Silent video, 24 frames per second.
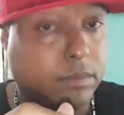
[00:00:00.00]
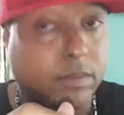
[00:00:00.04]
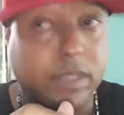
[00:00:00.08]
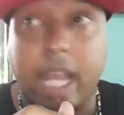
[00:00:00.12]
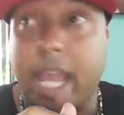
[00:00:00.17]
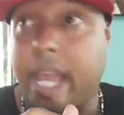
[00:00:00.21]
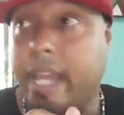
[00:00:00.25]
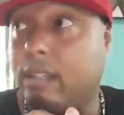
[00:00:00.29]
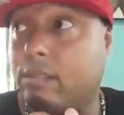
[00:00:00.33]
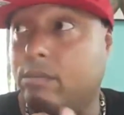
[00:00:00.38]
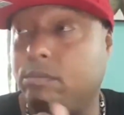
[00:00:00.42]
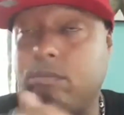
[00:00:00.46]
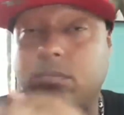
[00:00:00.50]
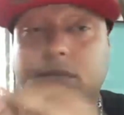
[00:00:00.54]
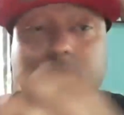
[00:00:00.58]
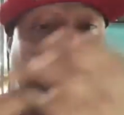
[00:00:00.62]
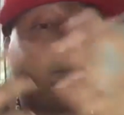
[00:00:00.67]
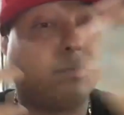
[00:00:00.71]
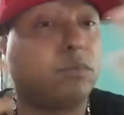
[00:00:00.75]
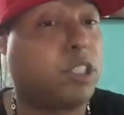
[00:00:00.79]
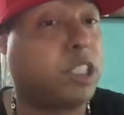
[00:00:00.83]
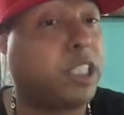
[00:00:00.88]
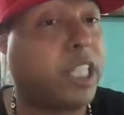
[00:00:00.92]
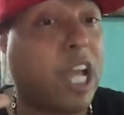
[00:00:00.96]
And
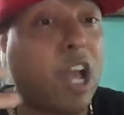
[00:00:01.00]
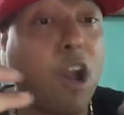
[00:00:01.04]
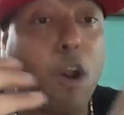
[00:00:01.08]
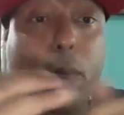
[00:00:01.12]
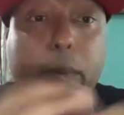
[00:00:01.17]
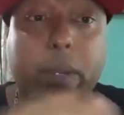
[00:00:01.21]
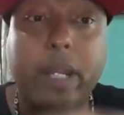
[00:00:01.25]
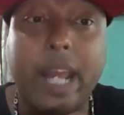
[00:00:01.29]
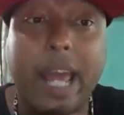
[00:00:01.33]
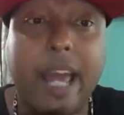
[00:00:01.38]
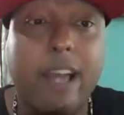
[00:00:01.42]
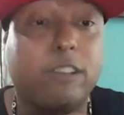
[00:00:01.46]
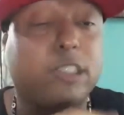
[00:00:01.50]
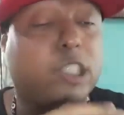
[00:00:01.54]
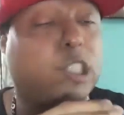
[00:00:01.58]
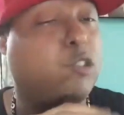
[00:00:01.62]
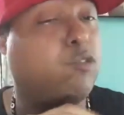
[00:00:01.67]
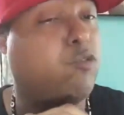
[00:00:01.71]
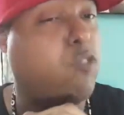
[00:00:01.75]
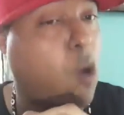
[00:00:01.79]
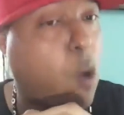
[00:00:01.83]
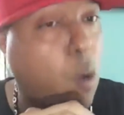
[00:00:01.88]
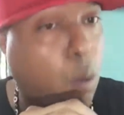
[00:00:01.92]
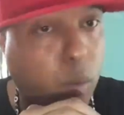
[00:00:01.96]
she held me down. She
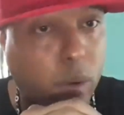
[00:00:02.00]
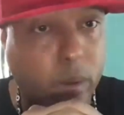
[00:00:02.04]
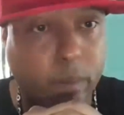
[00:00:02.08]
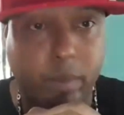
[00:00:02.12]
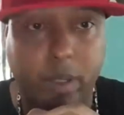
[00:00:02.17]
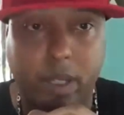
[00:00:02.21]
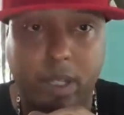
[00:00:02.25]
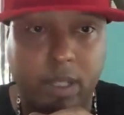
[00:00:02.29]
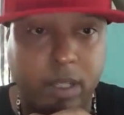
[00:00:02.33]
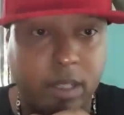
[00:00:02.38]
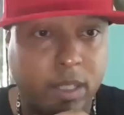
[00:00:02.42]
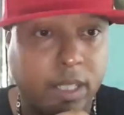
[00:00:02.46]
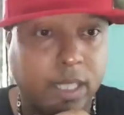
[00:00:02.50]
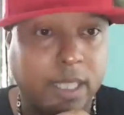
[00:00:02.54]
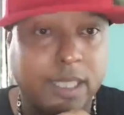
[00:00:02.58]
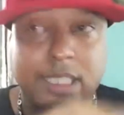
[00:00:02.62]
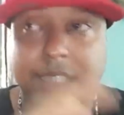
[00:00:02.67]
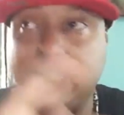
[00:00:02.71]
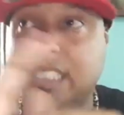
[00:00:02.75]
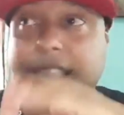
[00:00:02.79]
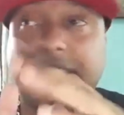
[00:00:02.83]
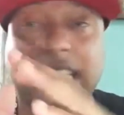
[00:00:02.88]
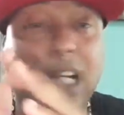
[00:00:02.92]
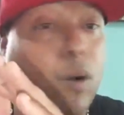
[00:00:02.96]
rode with me.
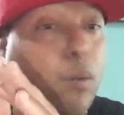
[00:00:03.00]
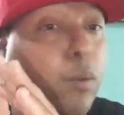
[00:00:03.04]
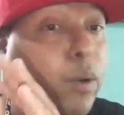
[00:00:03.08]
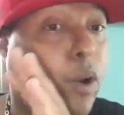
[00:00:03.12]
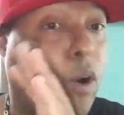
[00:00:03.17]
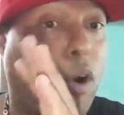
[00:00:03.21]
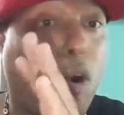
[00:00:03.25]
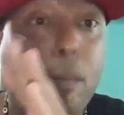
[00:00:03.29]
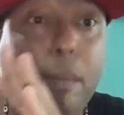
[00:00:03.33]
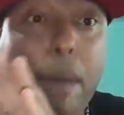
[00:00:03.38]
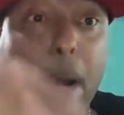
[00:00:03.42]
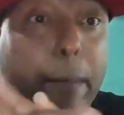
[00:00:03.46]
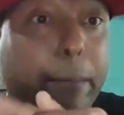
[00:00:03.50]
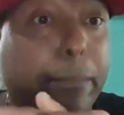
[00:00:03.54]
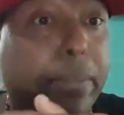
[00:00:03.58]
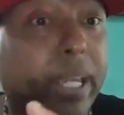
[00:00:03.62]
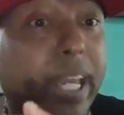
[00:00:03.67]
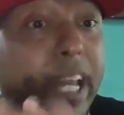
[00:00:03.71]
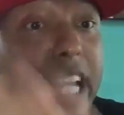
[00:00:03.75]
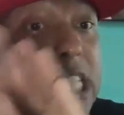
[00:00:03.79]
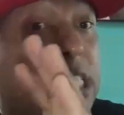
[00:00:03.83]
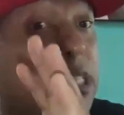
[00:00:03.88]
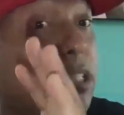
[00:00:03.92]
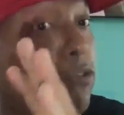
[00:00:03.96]
She dealt with all my
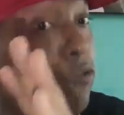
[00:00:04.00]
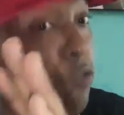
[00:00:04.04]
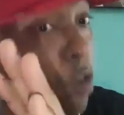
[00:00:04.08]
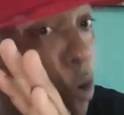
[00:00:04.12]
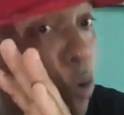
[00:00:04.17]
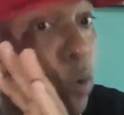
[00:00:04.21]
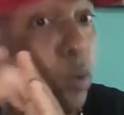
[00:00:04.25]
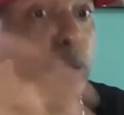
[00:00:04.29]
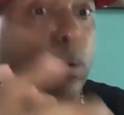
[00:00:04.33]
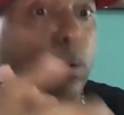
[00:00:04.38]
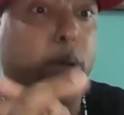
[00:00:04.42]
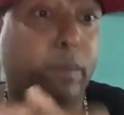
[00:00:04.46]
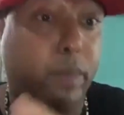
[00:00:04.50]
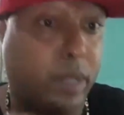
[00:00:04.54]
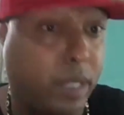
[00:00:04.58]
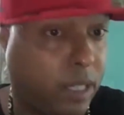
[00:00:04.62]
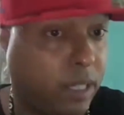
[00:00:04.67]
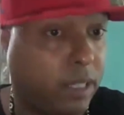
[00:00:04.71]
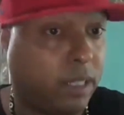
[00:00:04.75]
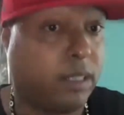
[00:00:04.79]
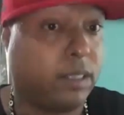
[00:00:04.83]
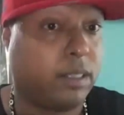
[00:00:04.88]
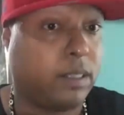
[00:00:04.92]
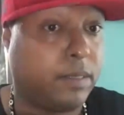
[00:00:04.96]
BS and rode with me.
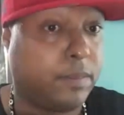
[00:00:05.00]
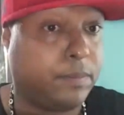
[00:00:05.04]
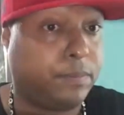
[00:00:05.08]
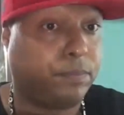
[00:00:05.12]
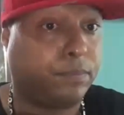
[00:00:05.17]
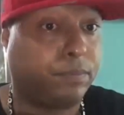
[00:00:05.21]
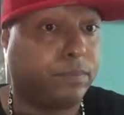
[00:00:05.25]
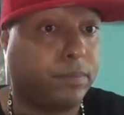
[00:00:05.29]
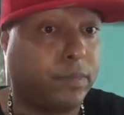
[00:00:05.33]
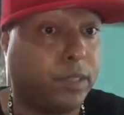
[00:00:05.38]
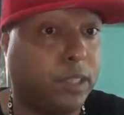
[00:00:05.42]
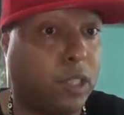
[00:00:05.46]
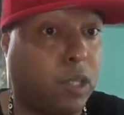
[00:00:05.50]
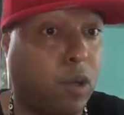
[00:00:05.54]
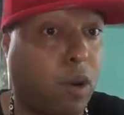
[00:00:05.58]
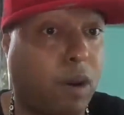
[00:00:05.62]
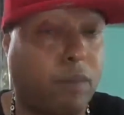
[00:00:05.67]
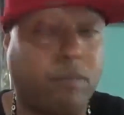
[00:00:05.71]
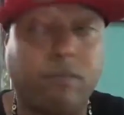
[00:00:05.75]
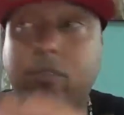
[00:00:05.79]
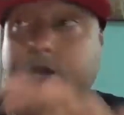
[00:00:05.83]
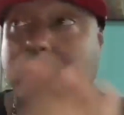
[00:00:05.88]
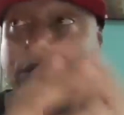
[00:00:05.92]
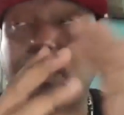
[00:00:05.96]
You
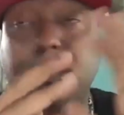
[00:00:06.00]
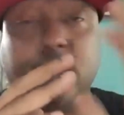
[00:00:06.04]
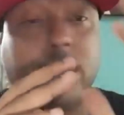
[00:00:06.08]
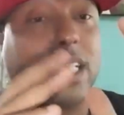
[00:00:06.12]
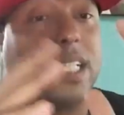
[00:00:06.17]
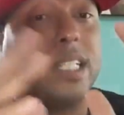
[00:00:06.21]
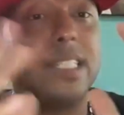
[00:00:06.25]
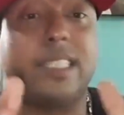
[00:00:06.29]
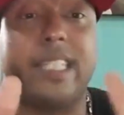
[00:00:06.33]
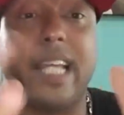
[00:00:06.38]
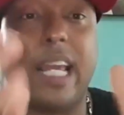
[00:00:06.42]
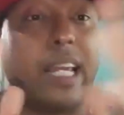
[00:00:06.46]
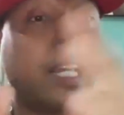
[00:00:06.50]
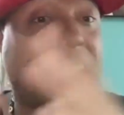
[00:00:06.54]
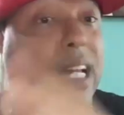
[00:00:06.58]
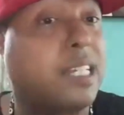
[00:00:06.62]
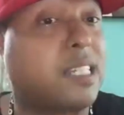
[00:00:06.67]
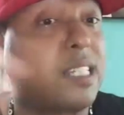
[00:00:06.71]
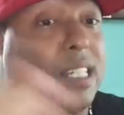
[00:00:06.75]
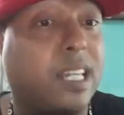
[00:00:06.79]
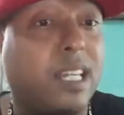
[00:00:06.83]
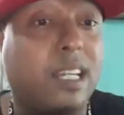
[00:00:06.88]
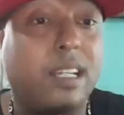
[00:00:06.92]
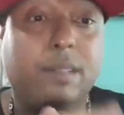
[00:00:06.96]
know, to this day, I
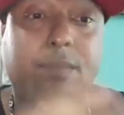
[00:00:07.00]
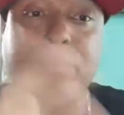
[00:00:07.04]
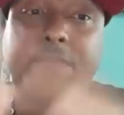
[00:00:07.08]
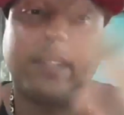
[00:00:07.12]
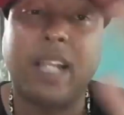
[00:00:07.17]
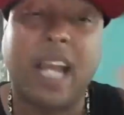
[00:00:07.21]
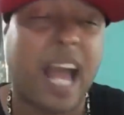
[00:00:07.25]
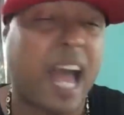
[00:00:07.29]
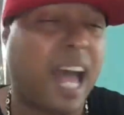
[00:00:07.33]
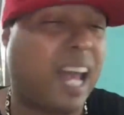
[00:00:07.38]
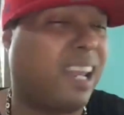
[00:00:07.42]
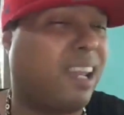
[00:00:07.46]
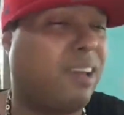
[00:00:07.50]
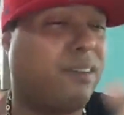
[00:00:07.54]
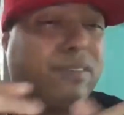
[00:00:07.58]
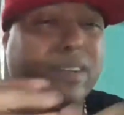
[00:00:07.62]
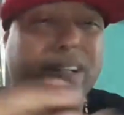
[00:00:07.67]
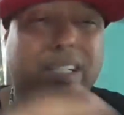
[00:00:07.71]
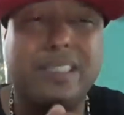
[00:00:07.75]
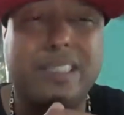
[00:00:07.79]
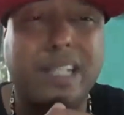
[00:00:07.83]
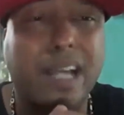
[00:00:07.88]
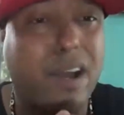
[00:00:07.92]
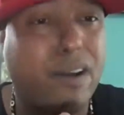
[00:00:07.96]
see her. I love her
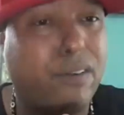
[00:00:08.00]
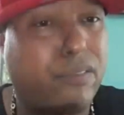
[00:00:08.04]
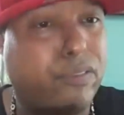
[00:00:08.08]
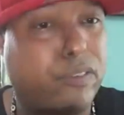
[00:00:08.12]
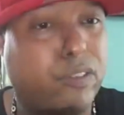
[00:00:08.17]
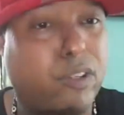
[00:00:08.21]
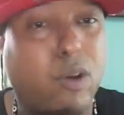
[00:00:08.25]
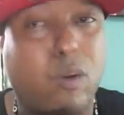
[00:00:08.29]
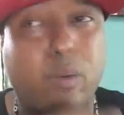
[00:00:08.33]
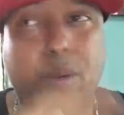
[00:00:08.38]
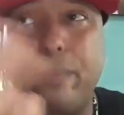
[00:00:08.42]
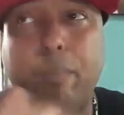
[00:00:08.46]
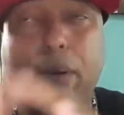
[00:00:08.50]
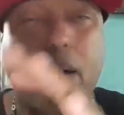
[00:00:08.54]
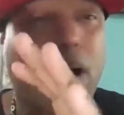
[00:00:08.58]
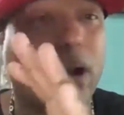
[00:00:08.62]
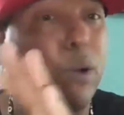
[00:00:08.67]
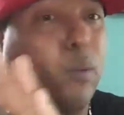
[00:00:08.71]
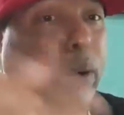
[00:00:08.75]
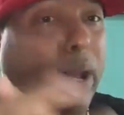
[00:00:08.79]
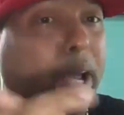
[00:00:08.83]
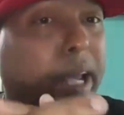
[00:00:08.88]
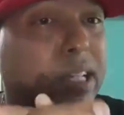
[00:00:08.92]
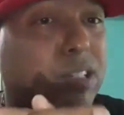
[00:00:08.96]
to death. You know, we
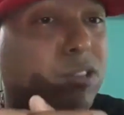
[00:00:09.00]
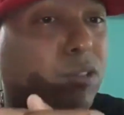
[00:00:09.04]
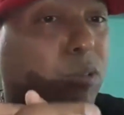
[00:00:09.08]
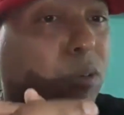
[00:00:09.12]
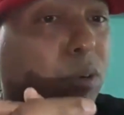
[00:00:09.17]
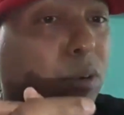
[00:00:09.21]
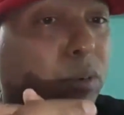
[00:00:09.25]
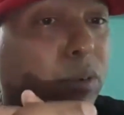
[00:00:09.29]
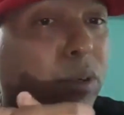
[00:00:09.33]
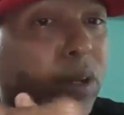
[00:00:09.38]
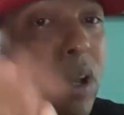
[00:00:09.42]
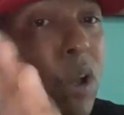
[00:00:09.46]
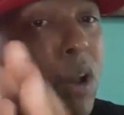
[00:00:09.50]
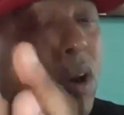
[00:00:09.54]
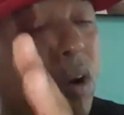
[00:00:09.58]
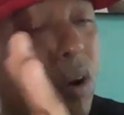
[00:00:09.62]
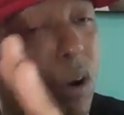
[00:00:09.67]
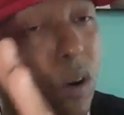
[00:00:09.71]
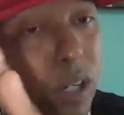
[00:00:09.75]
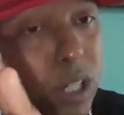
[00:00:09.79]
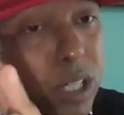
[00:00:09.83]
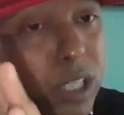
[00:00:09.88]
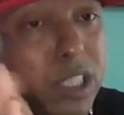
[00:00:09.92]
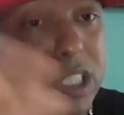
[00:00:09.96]
parted ways on
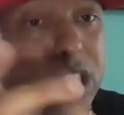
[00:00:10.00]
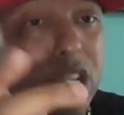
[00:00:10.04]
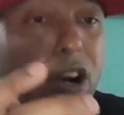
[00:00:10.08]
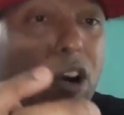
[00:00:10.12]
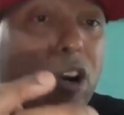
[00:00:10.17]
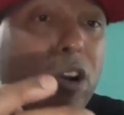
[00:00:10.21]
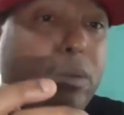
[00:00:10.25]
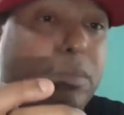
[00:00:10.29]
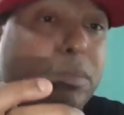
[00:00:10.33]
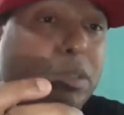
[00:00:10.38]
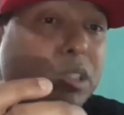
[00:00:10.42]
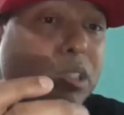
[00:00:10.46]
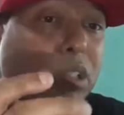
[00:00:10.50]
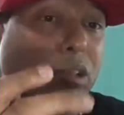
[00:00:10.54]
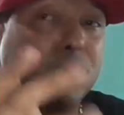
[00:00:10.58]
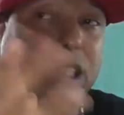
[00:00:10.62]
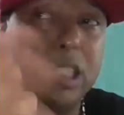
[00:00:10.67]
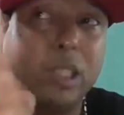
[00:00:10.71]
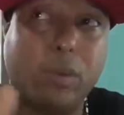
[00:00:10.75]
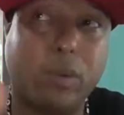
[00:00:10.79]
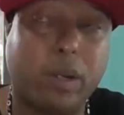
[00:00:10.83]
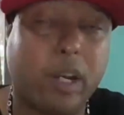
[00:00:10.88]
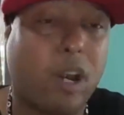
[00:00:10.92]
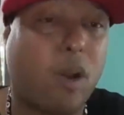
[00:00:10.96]
good terms. You know,
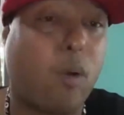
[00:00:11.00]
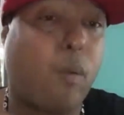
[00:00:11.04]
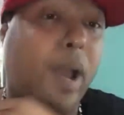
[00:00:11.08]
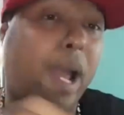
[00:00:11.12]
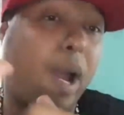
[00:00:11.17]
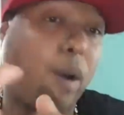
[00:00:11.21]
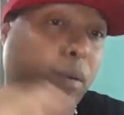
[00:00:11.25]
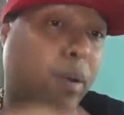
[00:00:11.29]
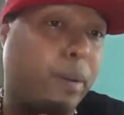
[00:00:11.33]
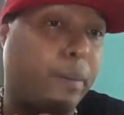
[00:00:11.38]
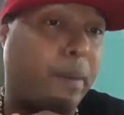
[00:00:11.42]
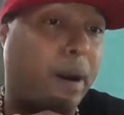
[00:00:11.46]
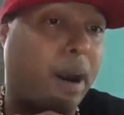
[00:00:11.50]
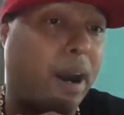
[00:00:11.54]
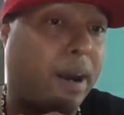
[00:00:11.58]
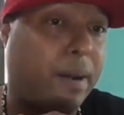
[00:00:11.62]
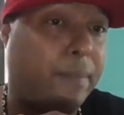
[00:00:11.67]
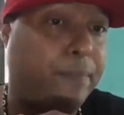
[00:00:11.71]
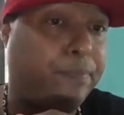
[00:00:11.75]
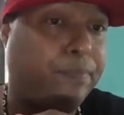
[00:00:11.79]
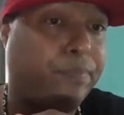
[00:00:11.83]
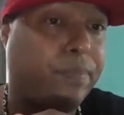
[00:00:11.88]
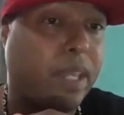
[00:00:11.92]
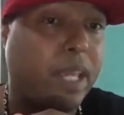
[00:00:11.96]
she went her way, I went
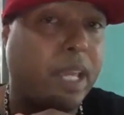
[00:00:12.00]
mine.